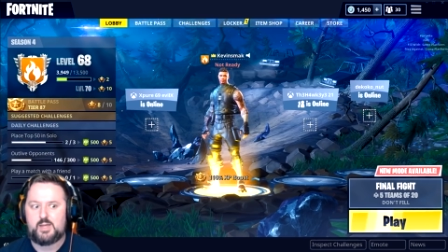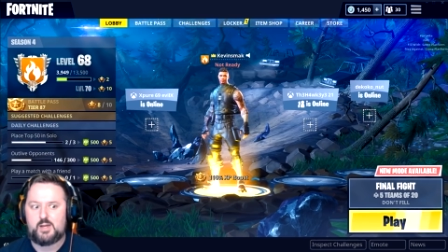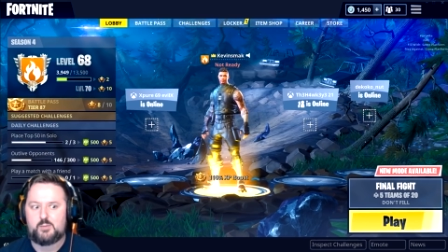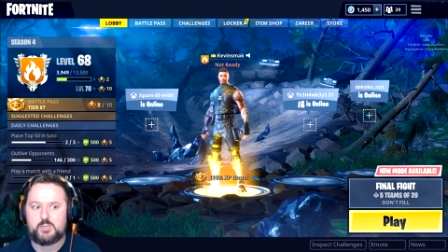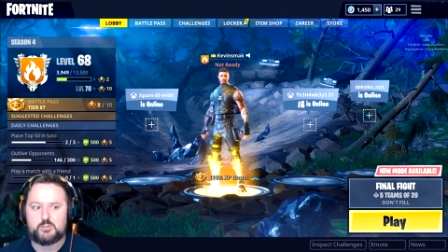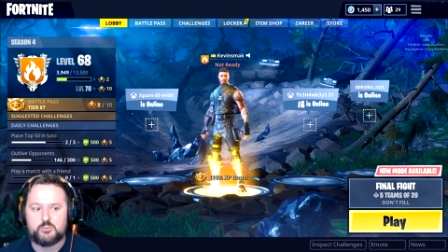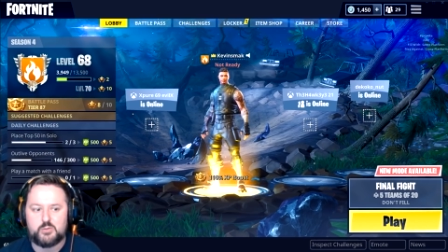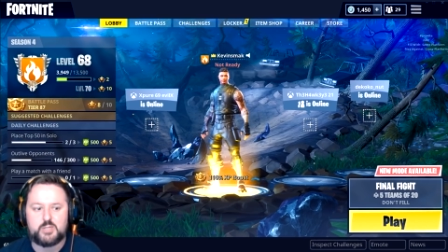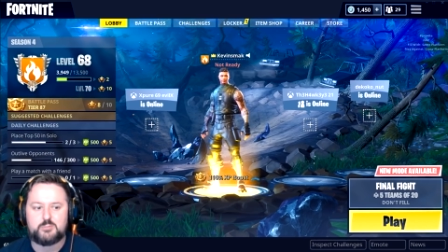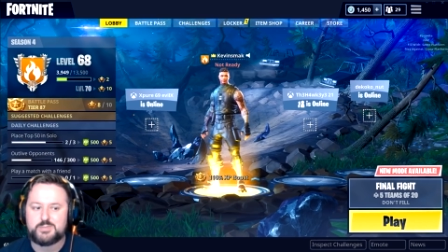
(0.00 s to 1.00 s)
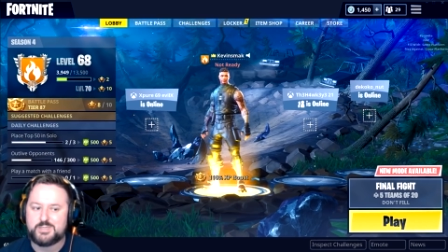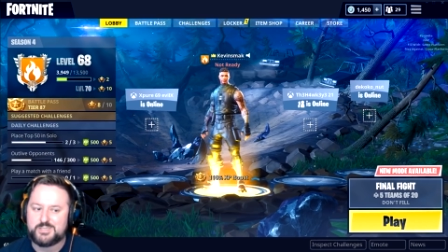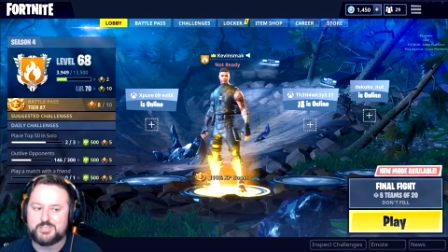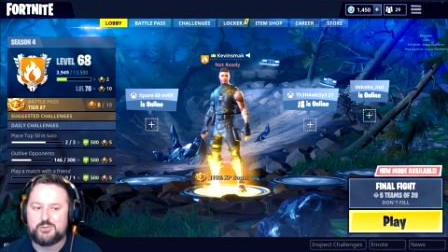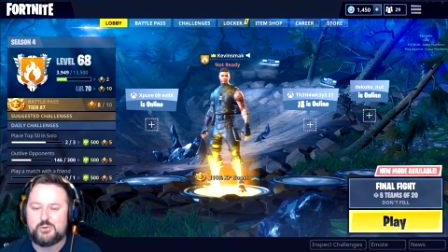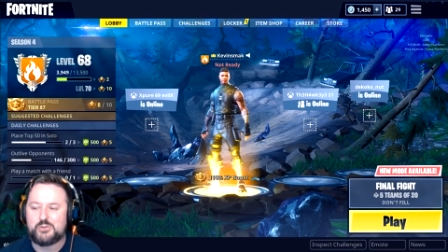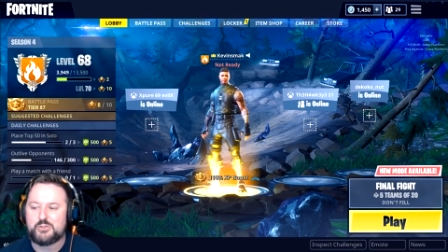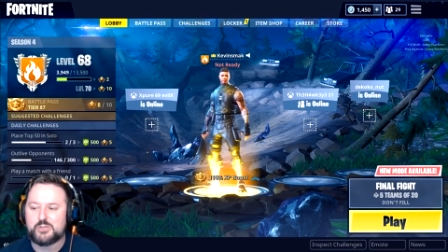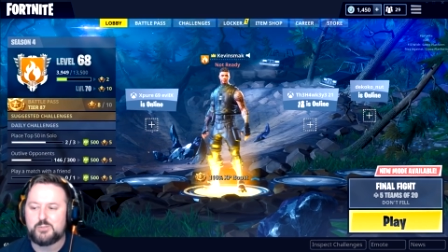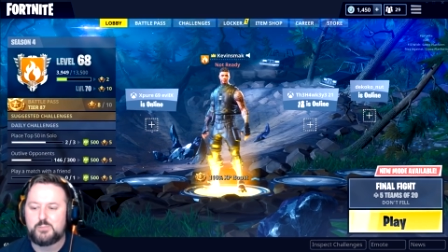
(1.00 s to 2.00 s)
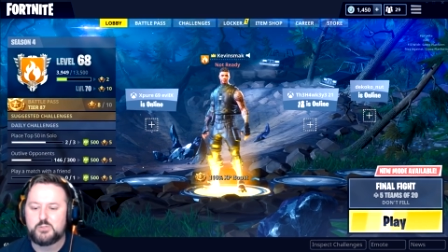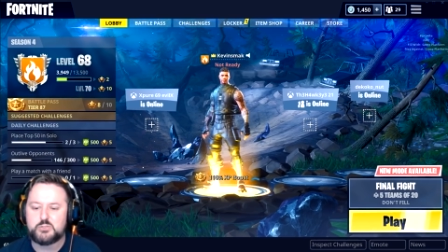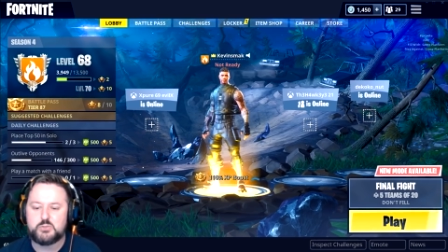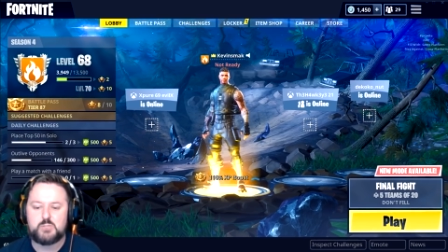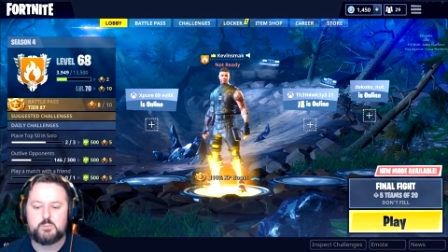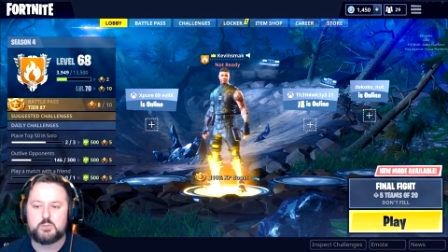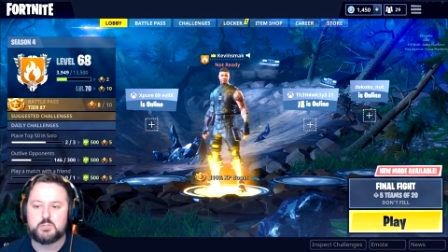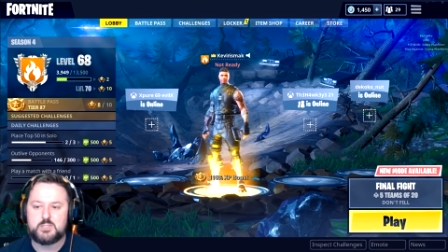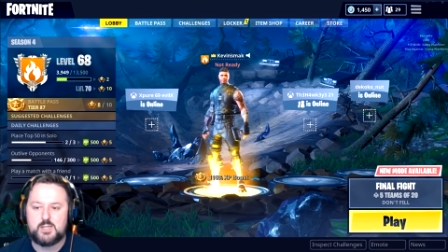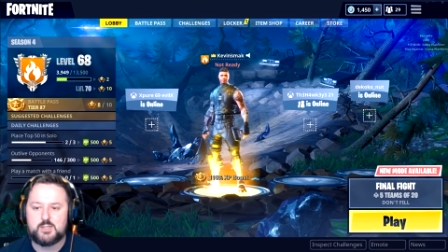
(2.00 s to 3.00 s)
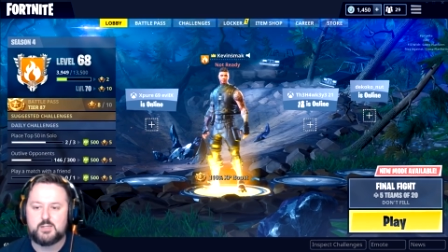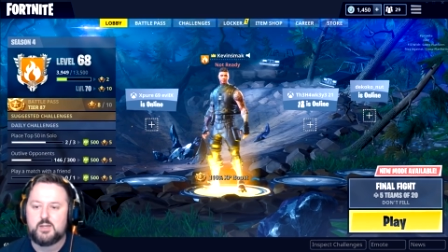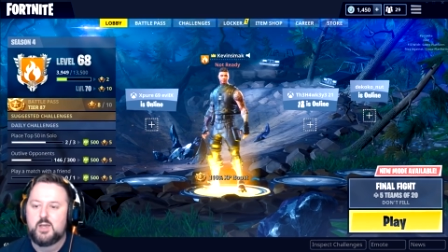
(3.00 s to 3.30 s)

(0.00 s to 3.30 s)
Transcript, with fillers: how many frames they show on your computer screen per second.